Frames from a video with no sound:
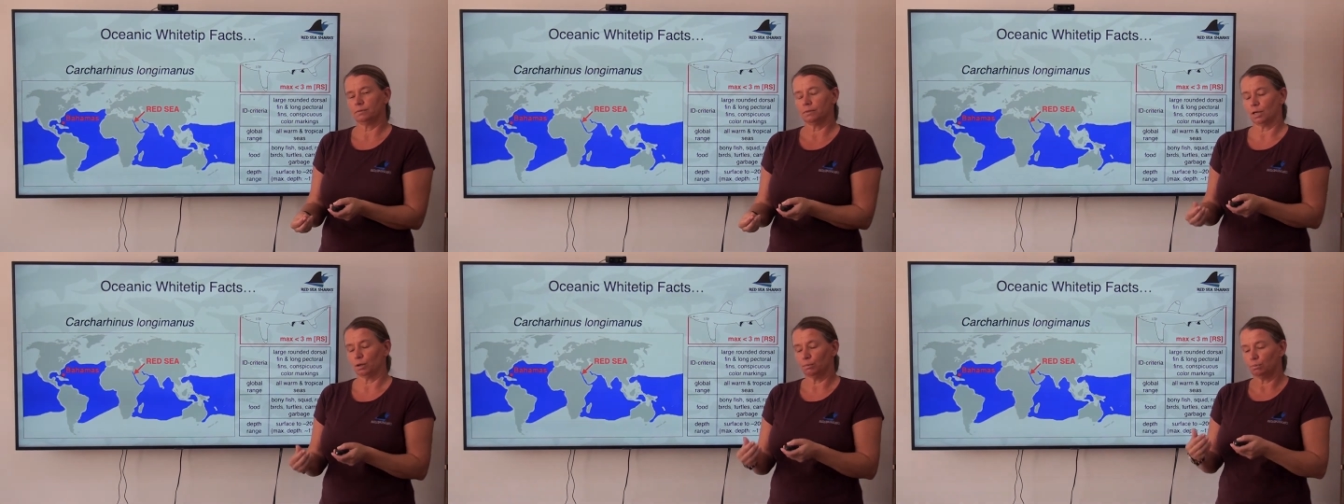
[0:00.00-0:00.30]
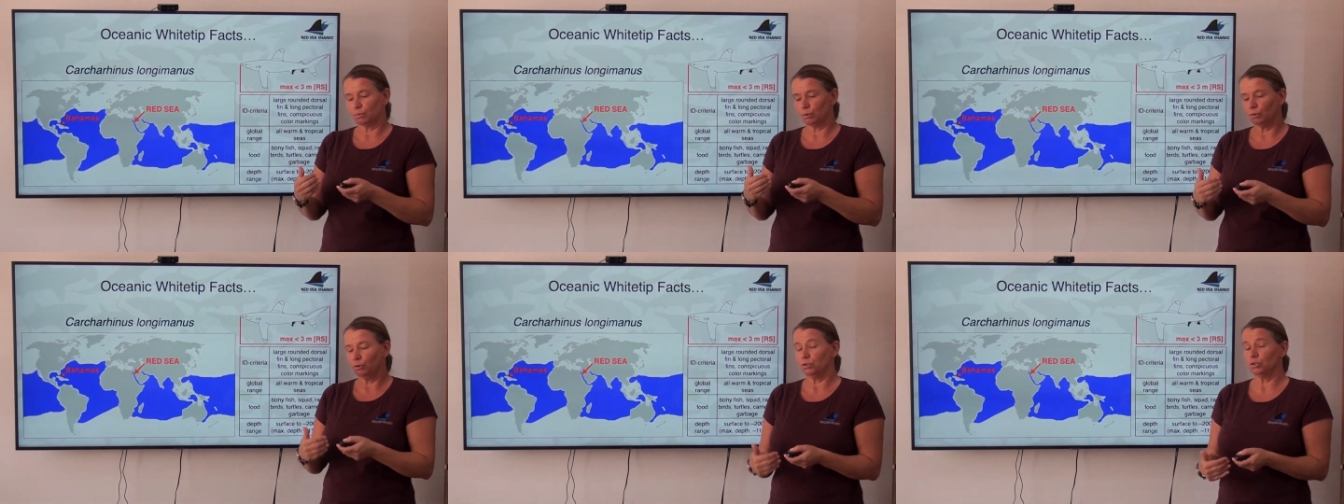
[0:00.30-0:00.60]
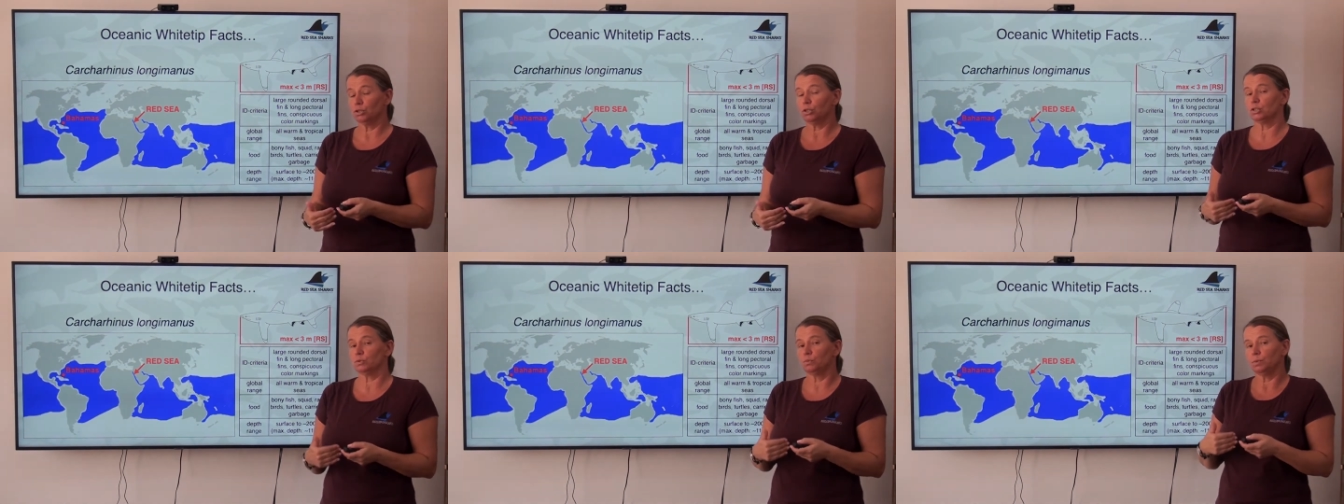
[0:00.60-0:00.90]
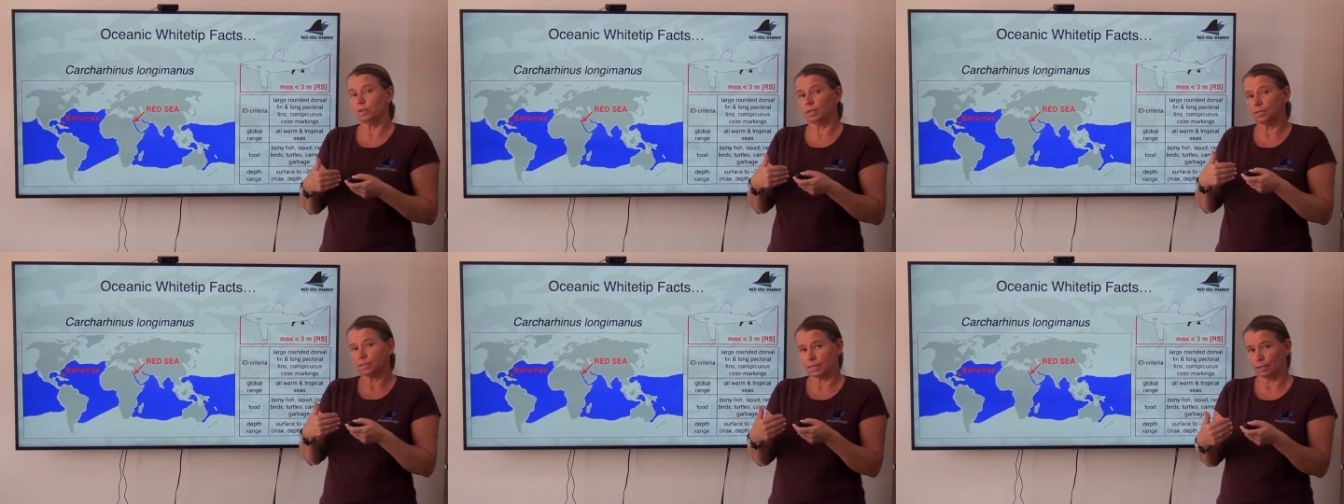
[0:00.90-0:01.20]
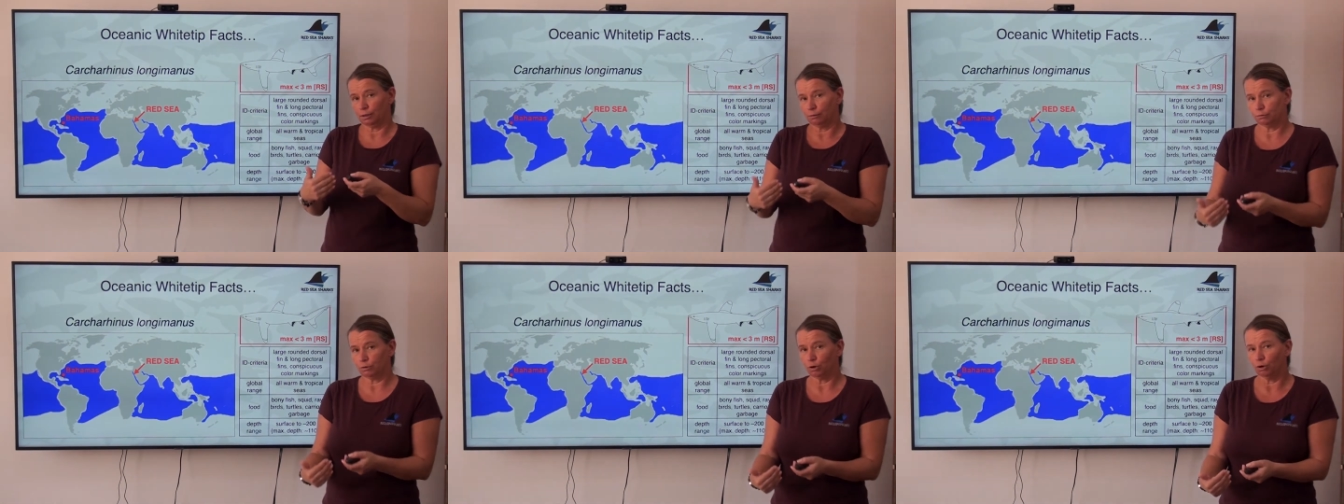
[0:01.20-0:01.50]
They approach us with
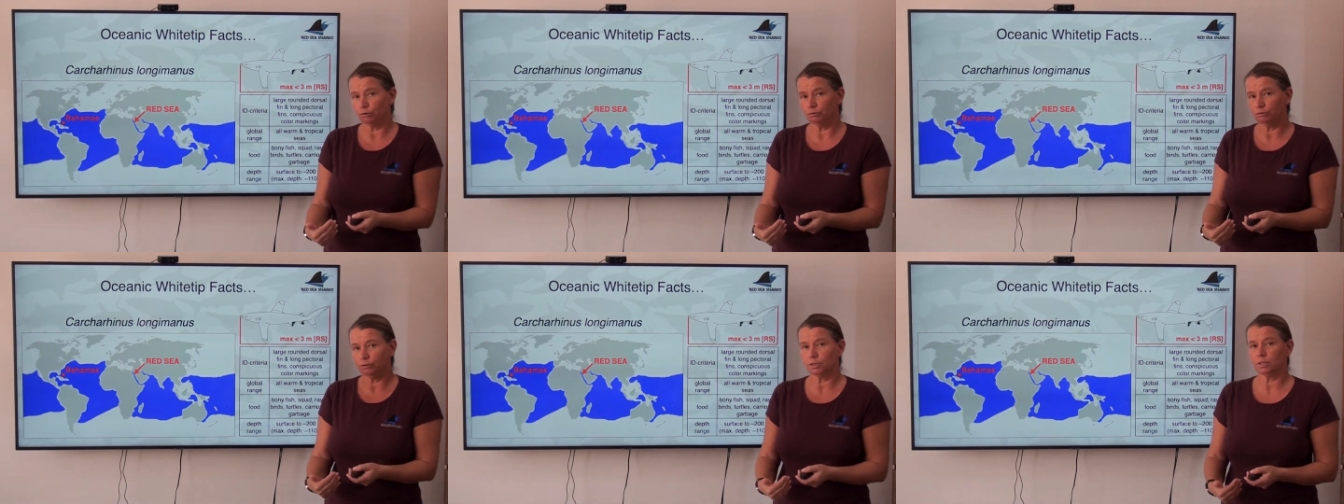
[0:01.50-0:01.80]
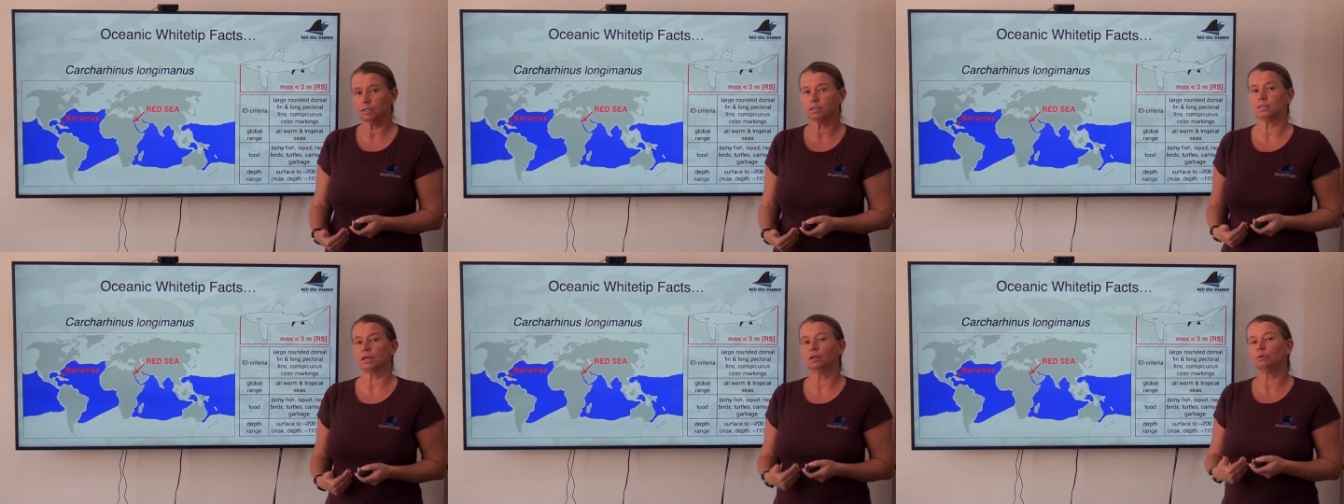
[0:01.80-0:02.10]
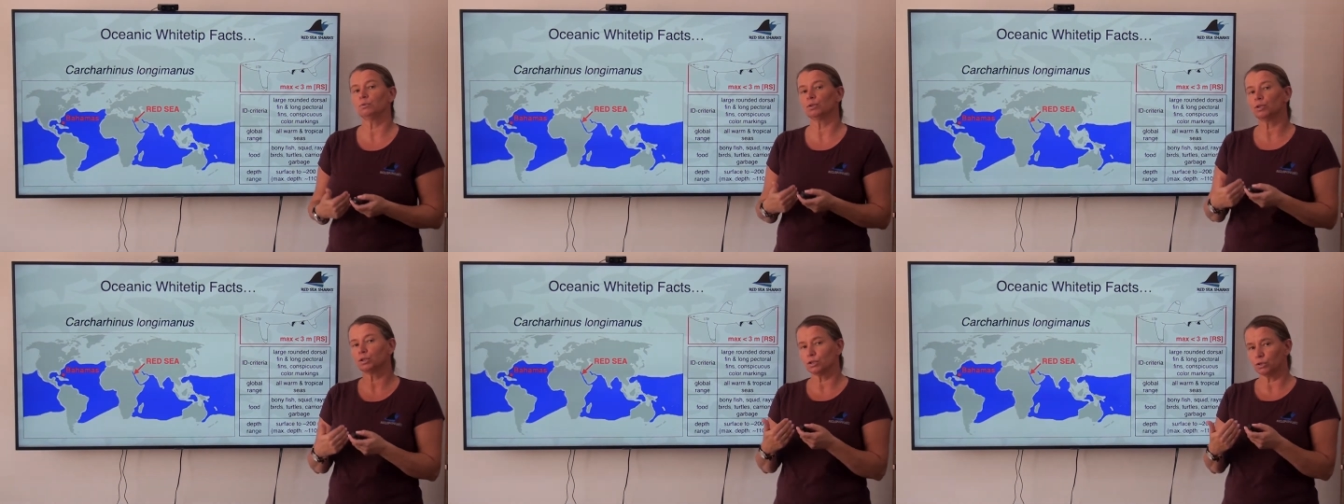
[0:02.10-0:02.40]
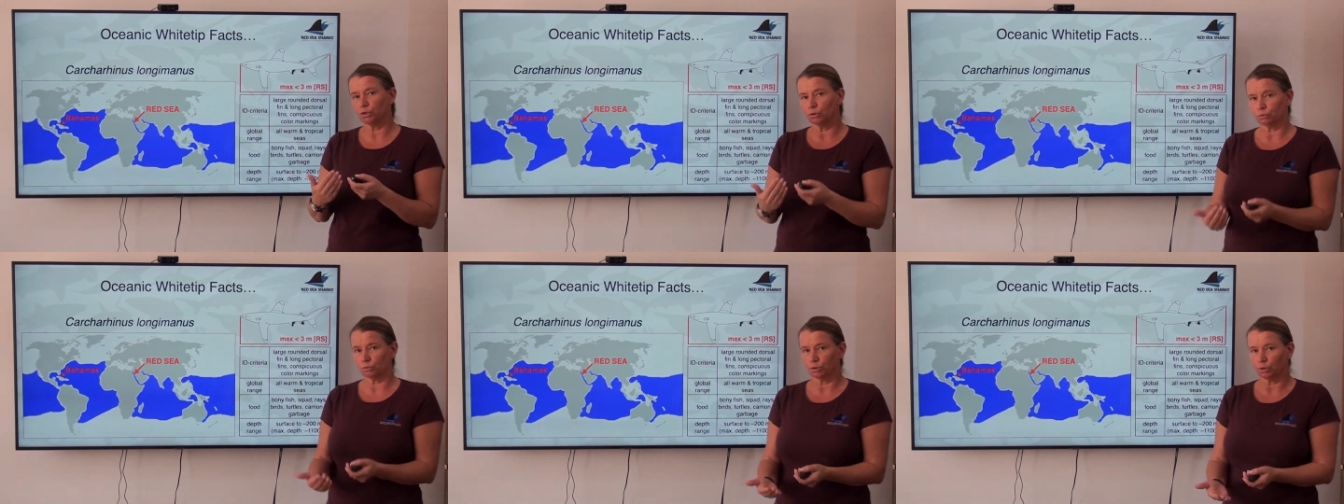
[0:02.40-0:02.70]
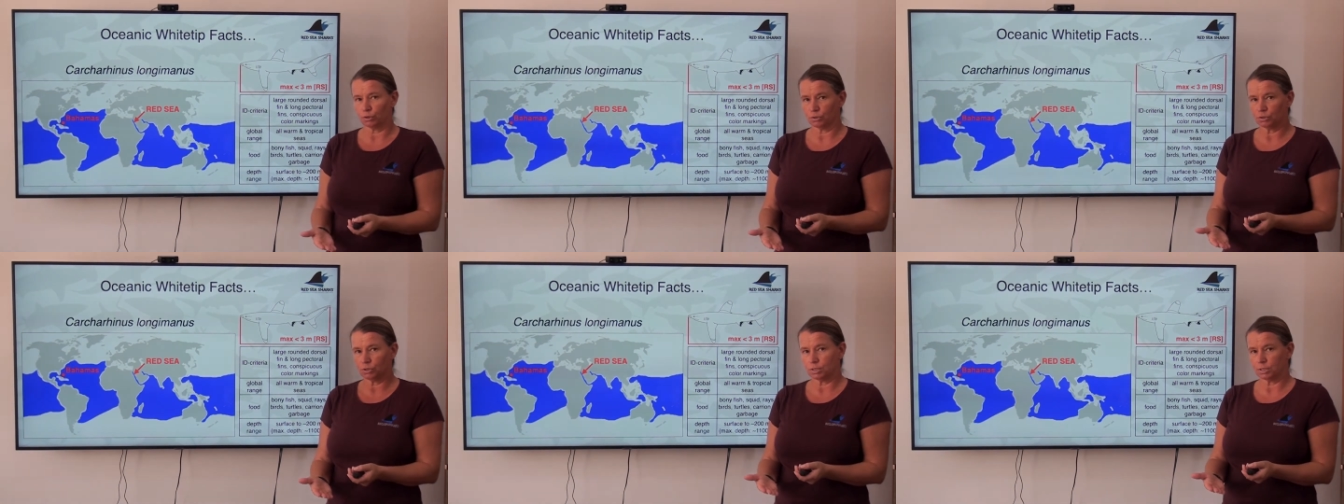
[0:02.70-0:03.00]
self-confidence and with
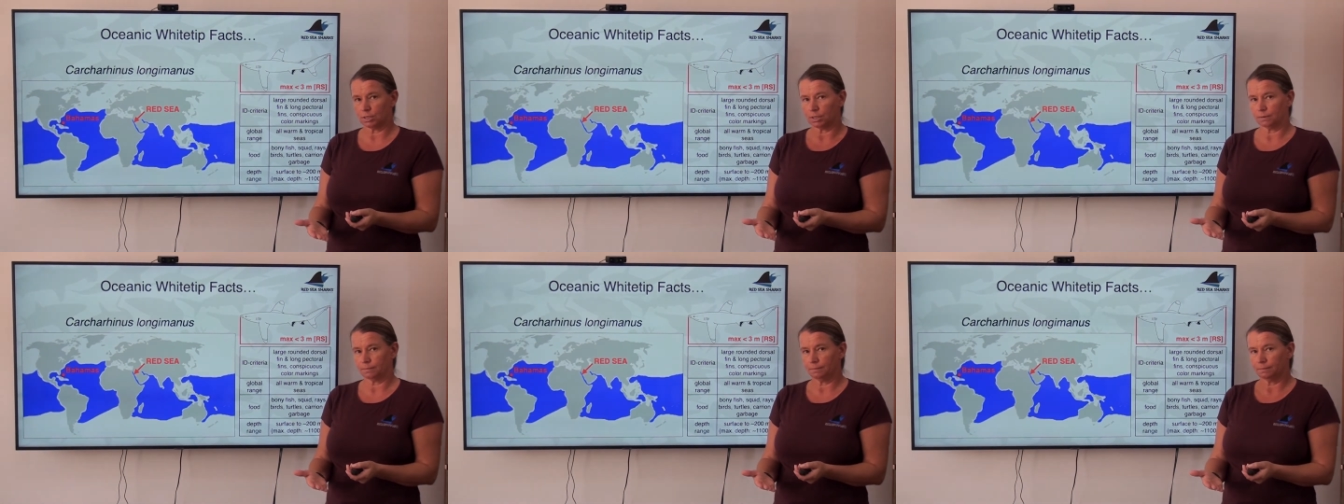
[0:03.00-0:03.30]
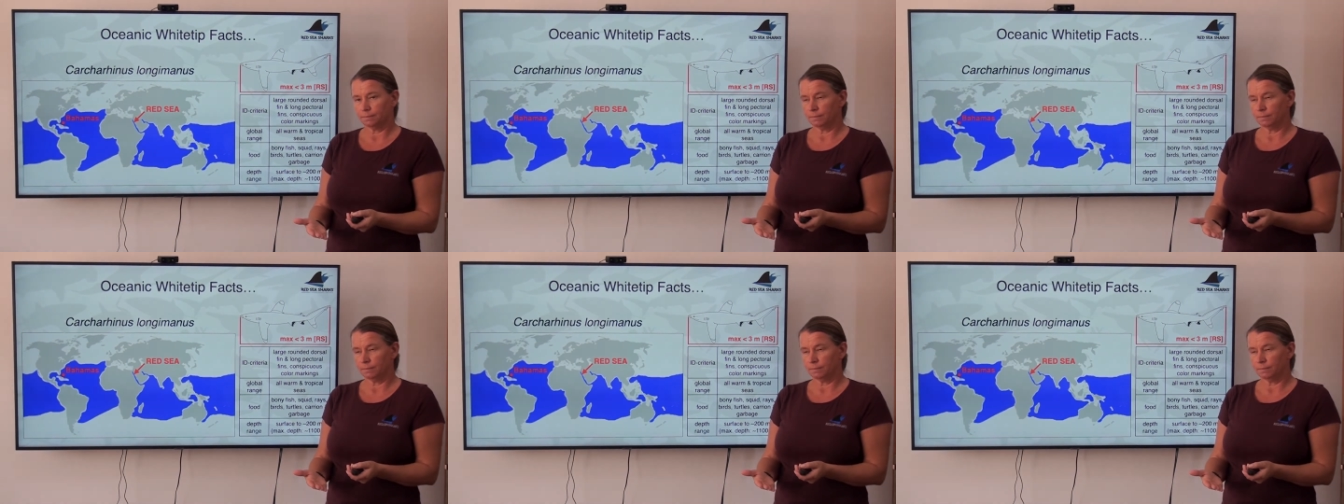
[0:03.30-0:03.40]
curiosity.